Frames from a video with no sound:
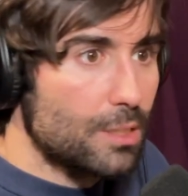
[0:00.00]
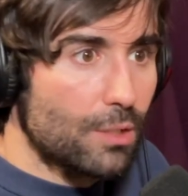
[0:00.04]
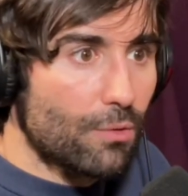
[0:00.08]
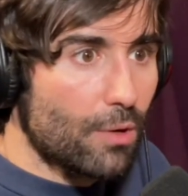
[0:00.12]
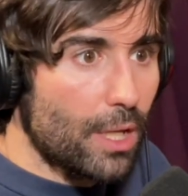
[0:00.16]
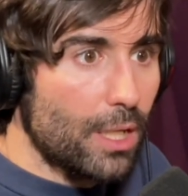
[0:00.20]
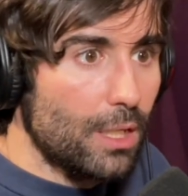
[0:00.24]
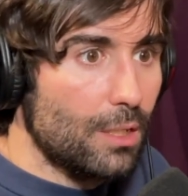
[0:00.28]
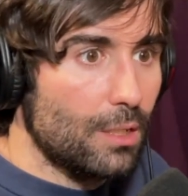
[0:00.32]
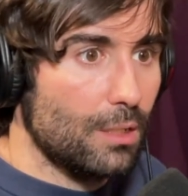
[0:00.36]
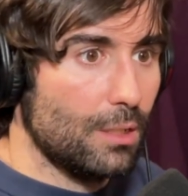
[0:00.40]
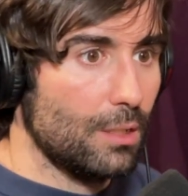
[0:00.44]

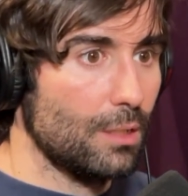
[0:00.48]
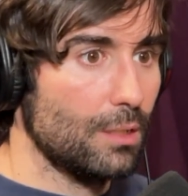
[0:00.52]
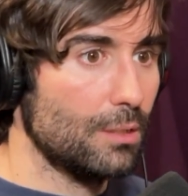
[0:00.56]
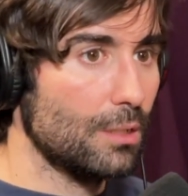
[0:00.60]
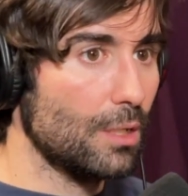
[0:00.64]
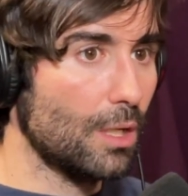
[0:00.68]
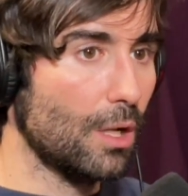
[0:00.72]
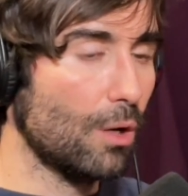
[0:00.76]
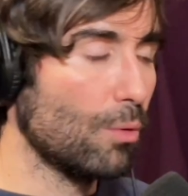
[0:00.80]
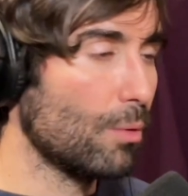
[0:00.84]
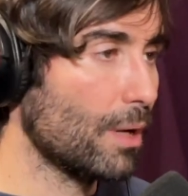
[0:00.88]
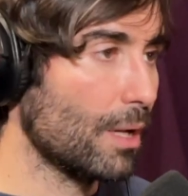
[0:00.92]
great.
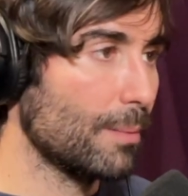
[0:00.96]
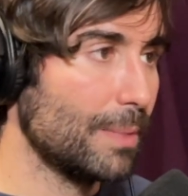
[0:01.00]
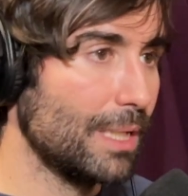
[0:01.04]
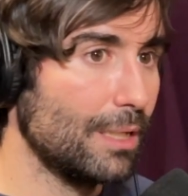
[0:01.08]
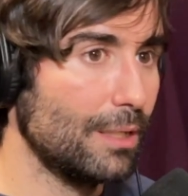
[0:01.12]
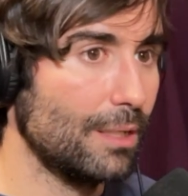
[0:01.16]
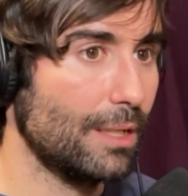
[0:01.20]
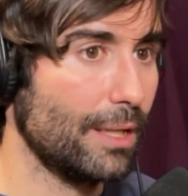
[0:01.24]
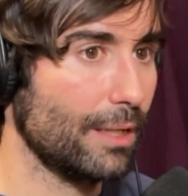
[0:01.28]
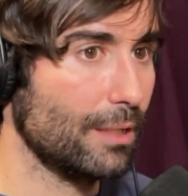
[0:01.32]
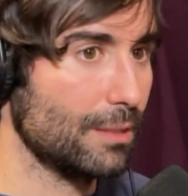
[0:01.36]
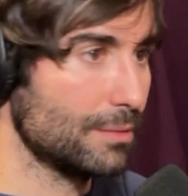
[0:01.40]
You know what I
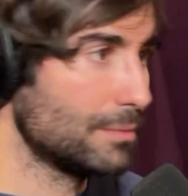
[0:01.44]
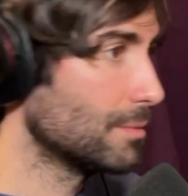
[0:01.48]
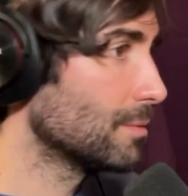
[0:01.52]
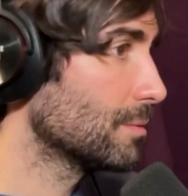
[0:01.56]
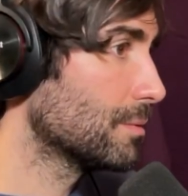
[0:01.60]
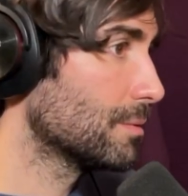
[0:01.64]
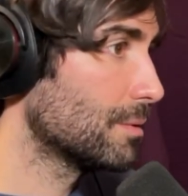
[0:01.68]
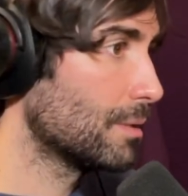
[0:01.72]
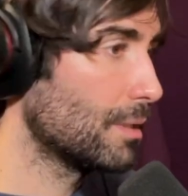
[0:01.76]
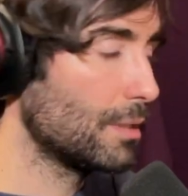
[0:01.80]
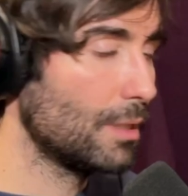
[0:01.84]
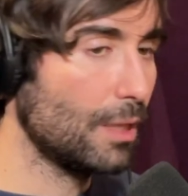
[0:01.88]
mean? Like
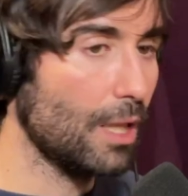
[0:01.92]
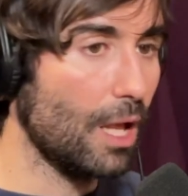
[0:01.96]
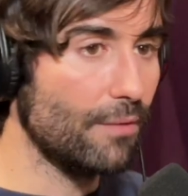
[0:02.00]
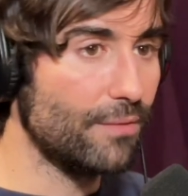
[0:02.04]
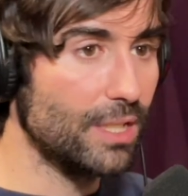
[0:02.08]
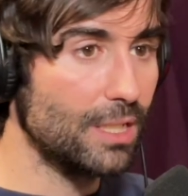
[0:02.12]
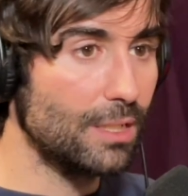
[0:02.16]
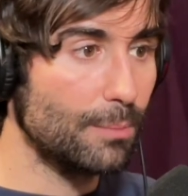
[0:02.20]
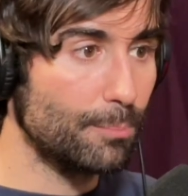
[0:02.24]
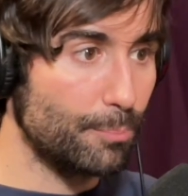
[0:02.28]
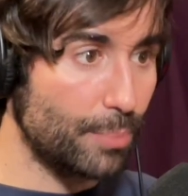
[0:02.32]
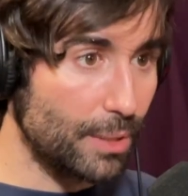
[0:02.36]
love
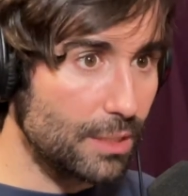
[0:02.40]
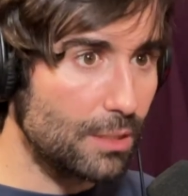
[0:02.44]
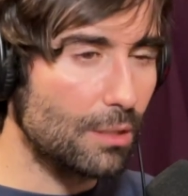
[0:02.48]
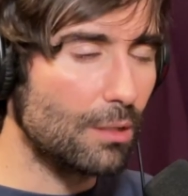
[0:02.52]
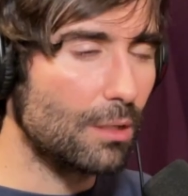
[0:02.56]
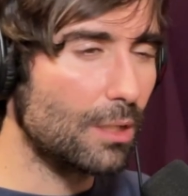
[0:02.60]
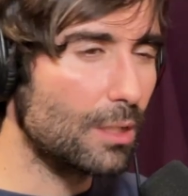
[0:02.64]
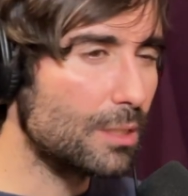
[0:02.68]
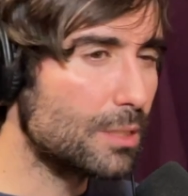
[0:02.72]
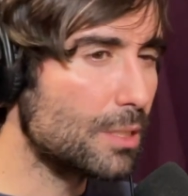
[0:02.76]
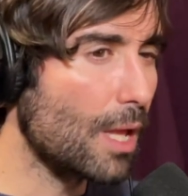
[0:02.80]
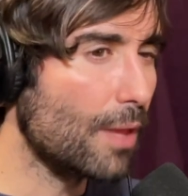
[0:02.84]
it, but
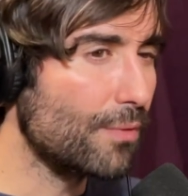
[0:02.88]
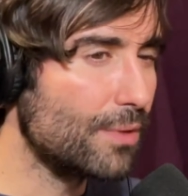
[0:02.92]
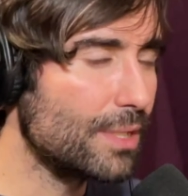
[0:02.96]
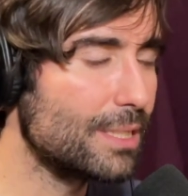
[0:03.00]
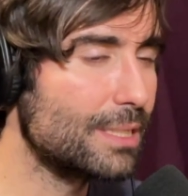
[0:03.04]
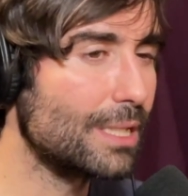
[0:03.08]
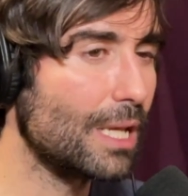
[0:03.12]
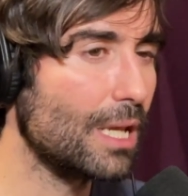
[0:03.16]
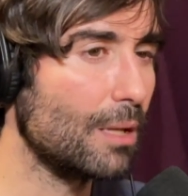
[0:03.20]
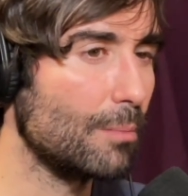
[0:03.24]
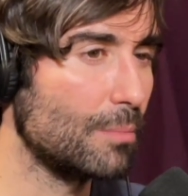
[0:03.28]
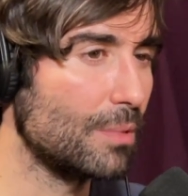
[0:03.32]
it's not the
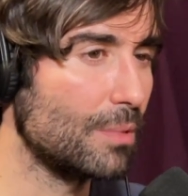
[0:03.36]
same.